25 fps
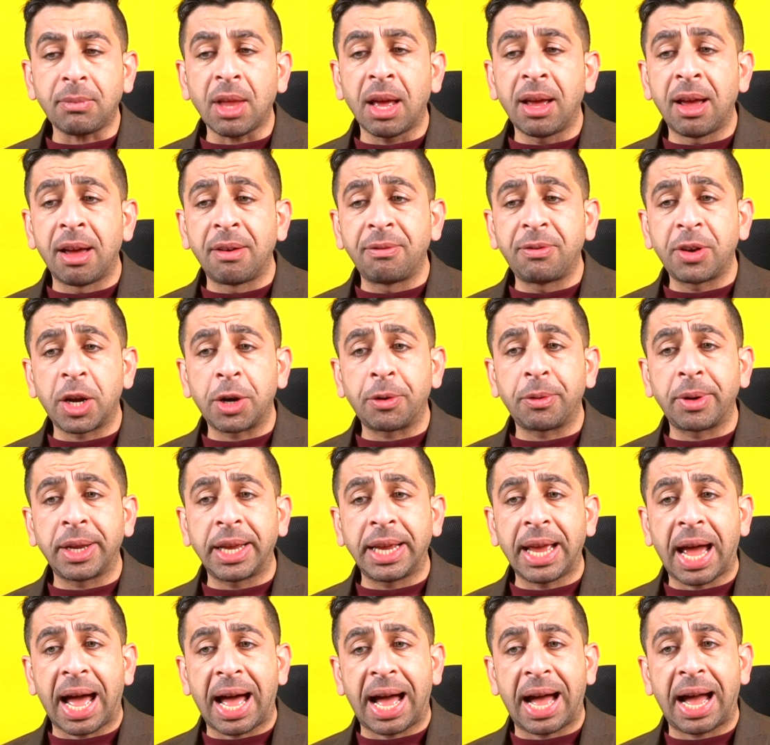a
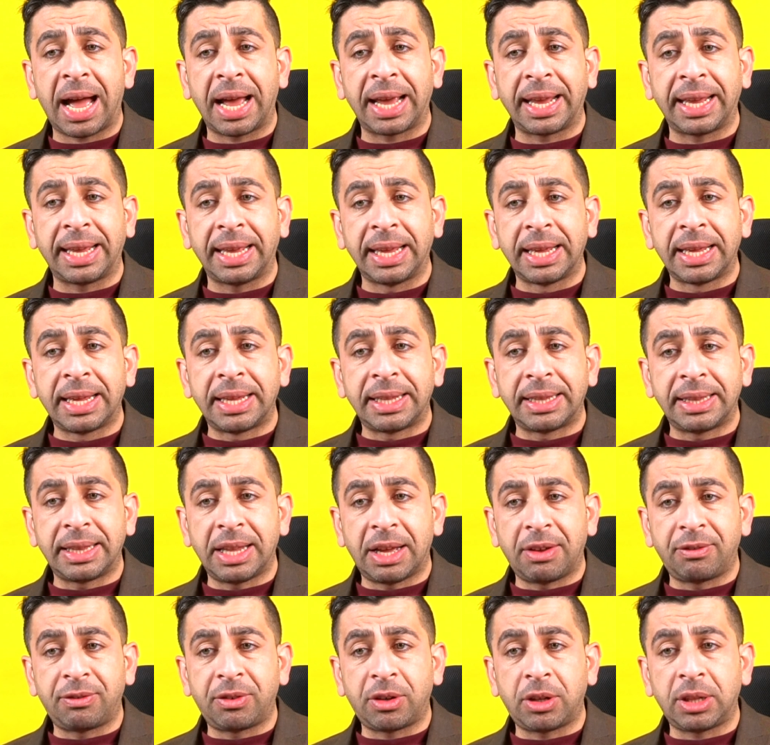very high
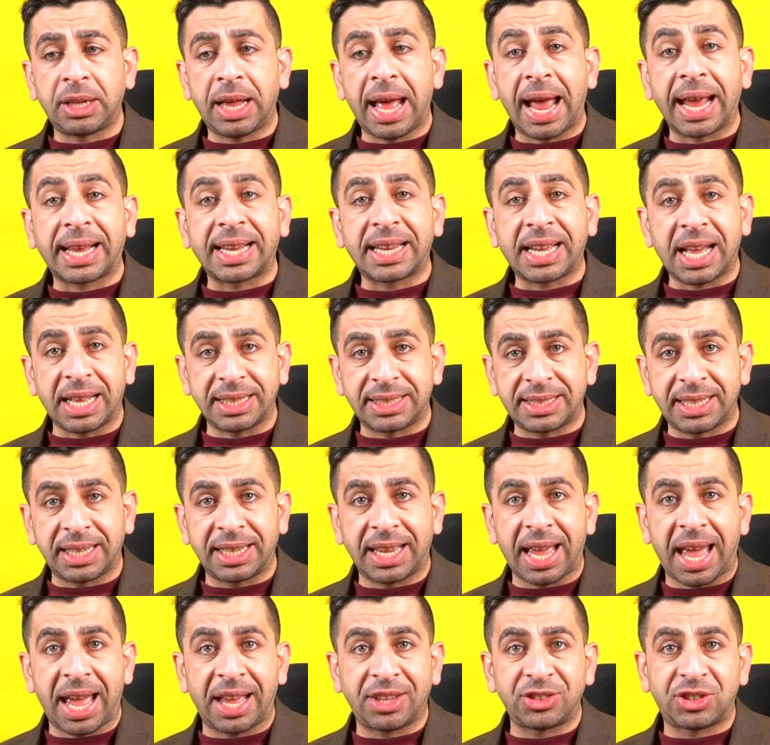level, a
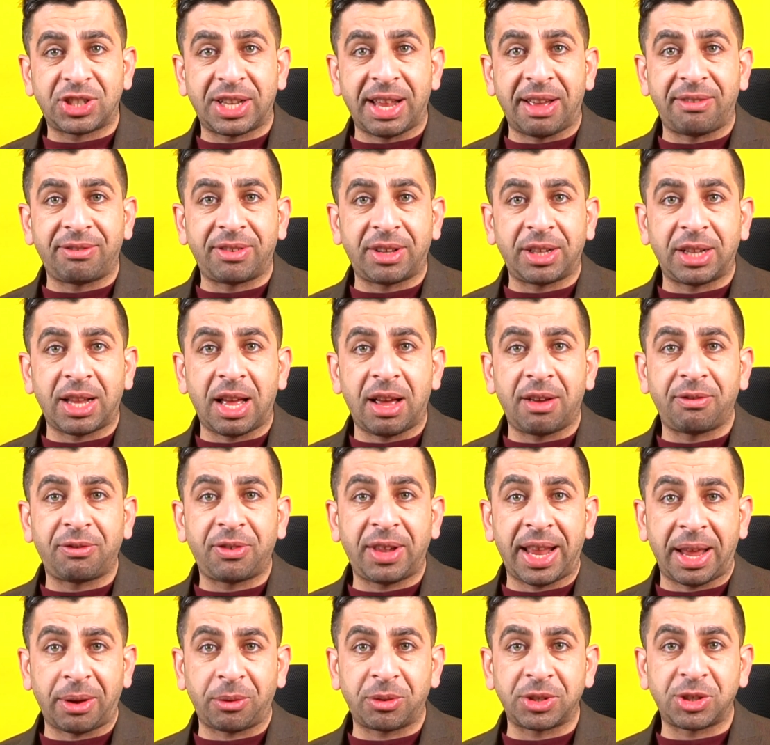cutting edge level of
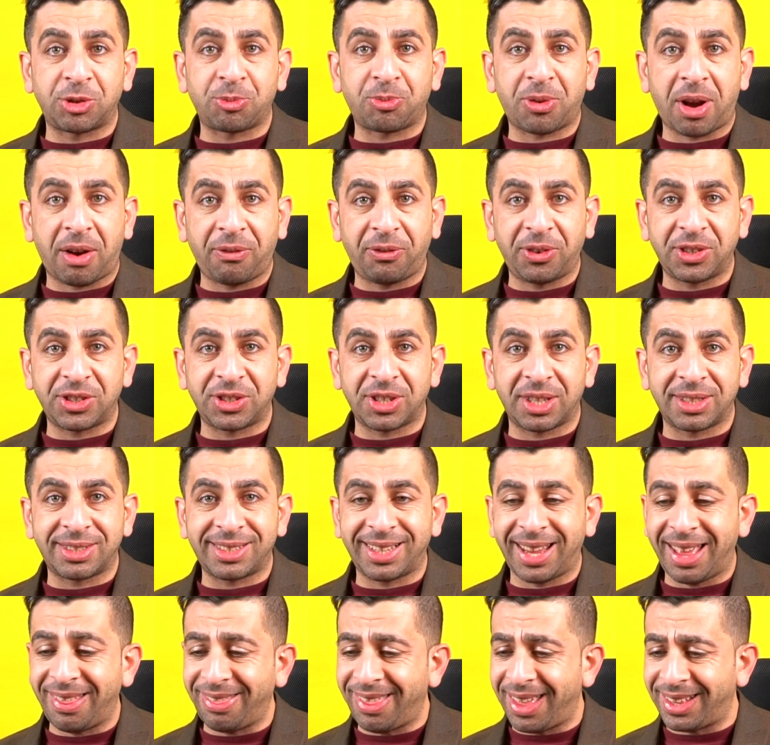language
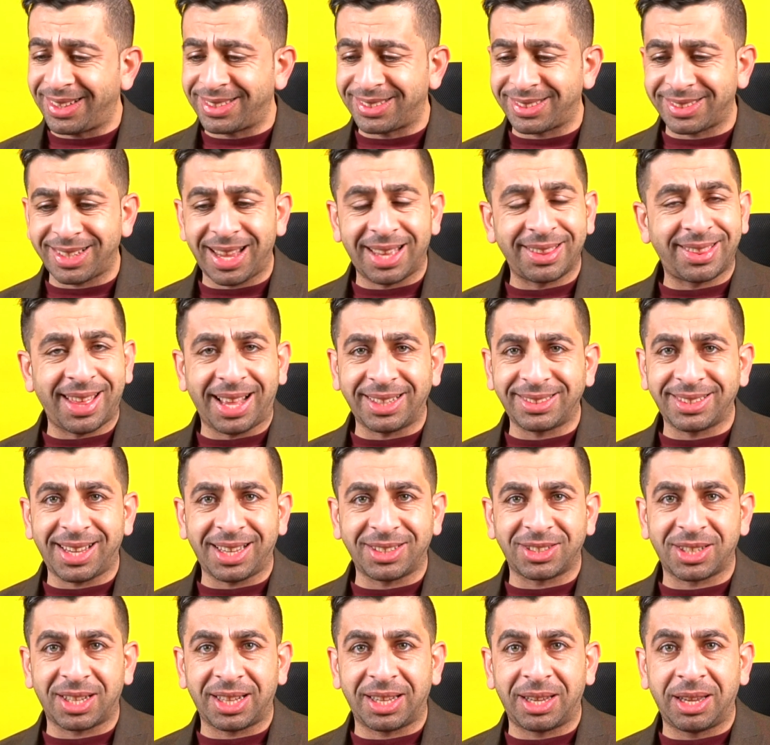proficiency. And that's
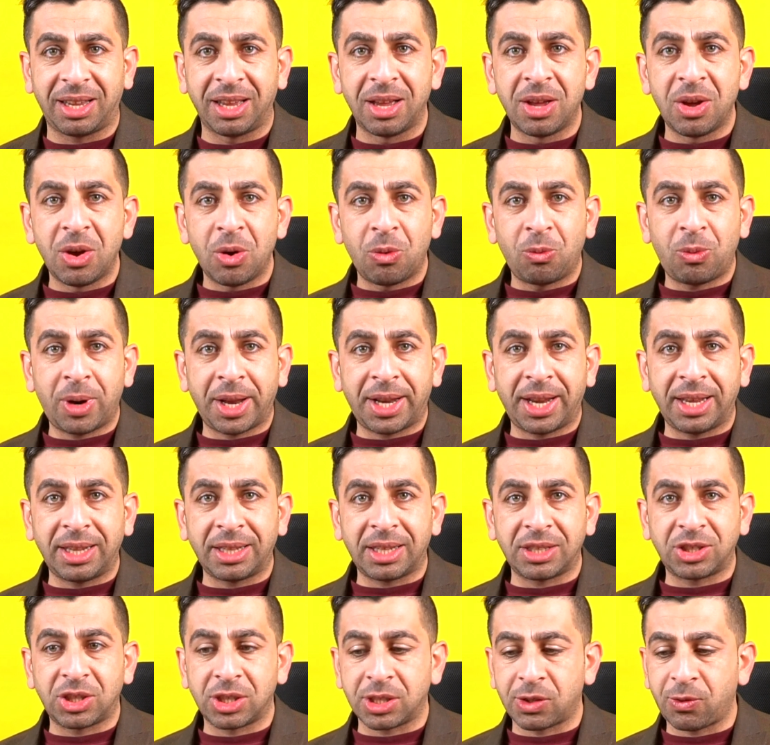actually what
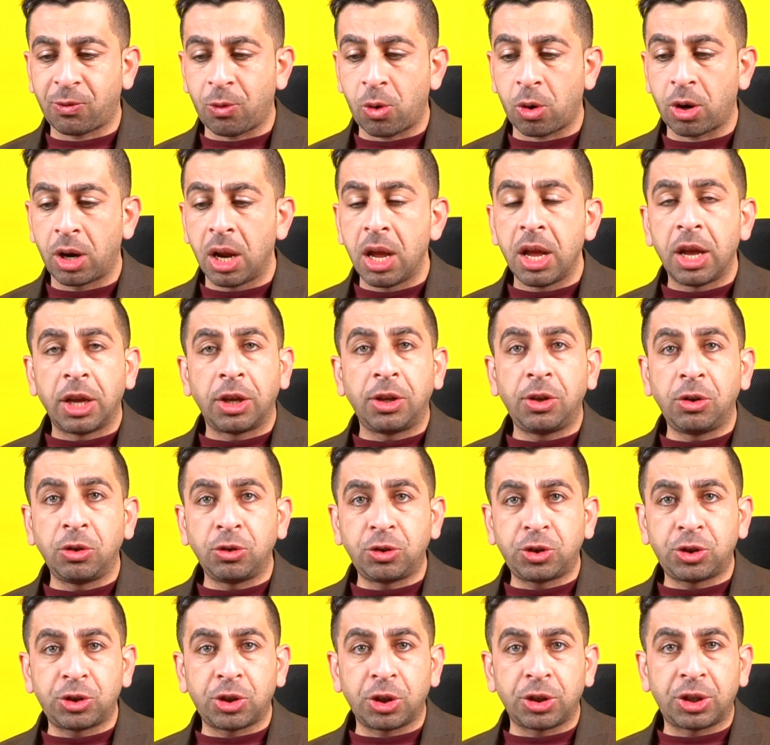English is for. You
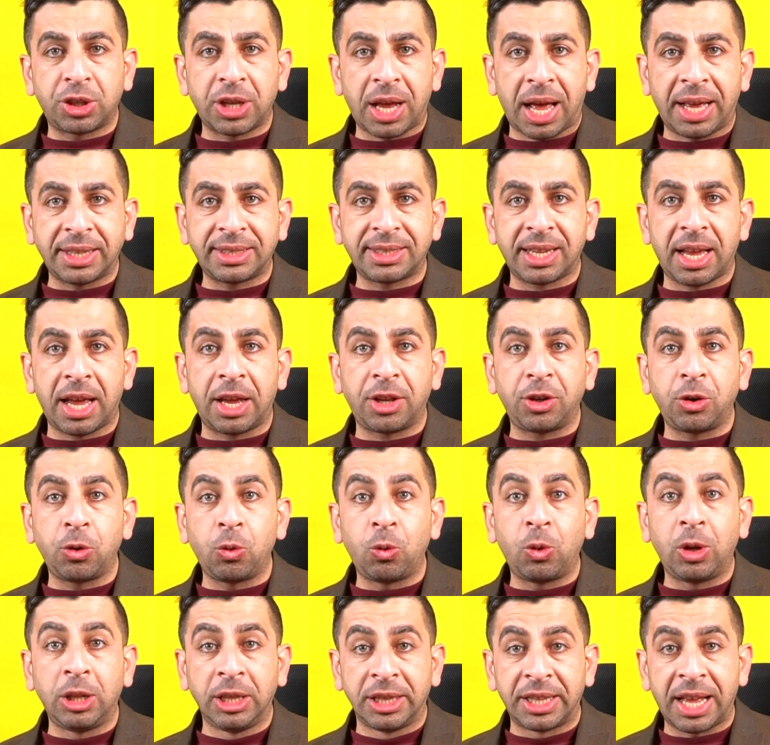should not and you
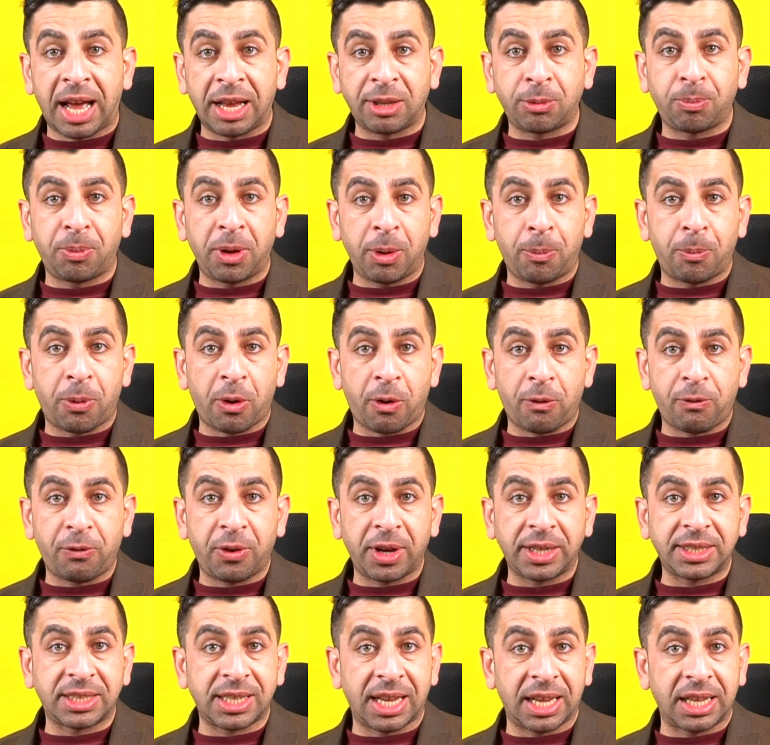will not be
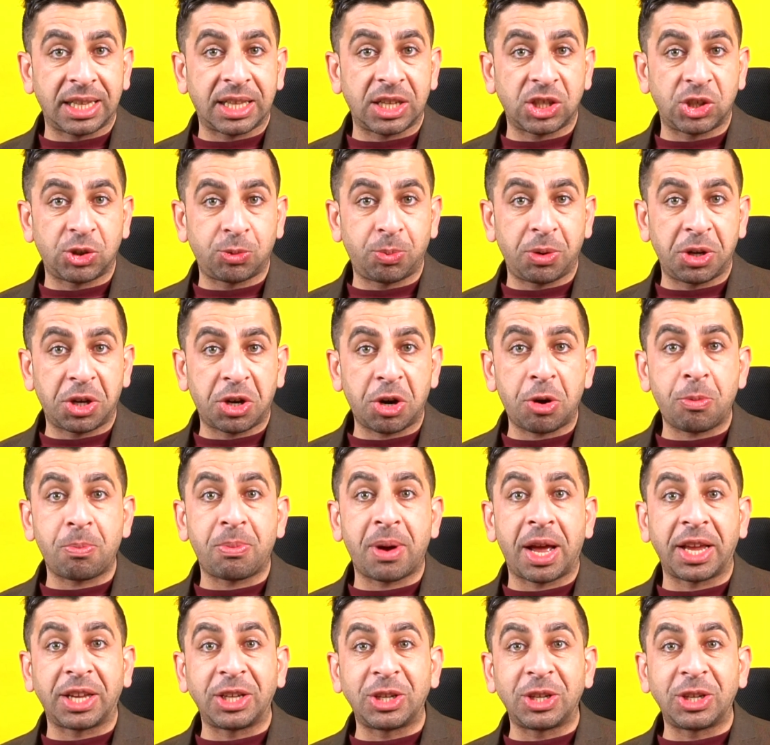perfect English speaker, but